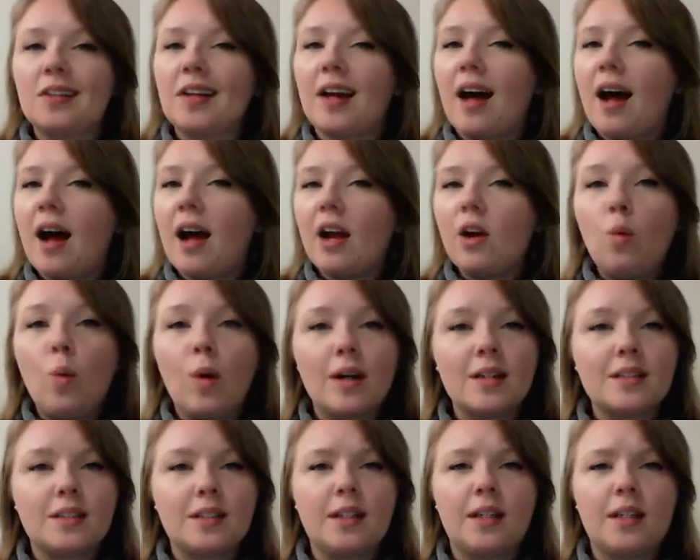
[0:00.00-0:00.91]
I want
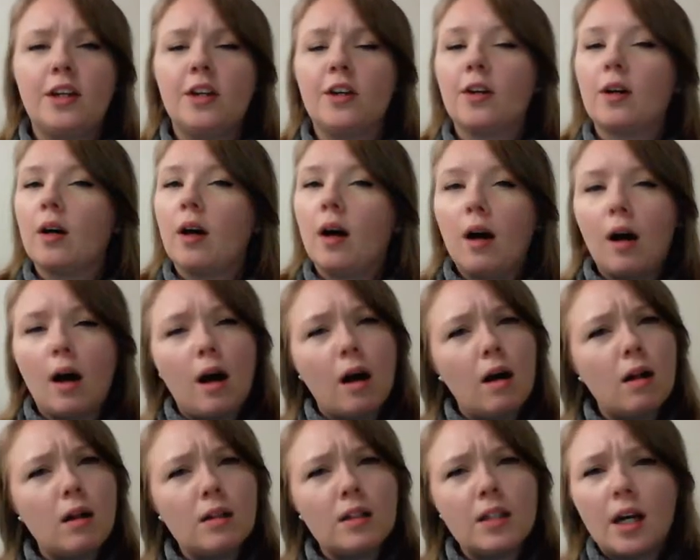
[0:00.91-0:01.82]
to hear
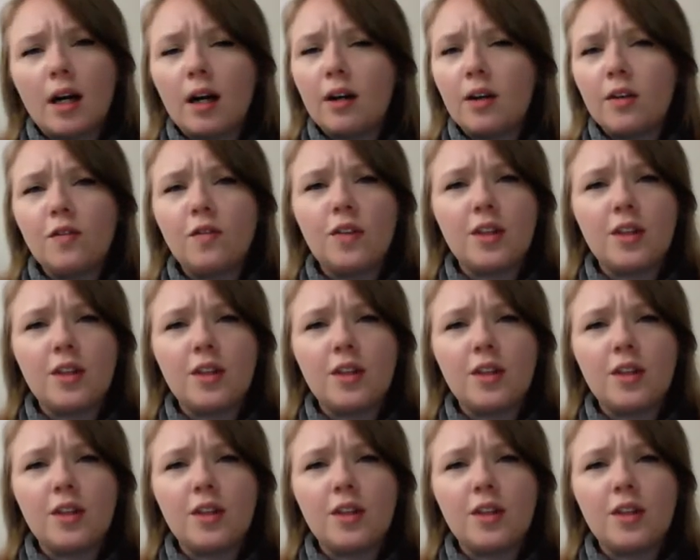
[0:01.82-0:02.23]
all of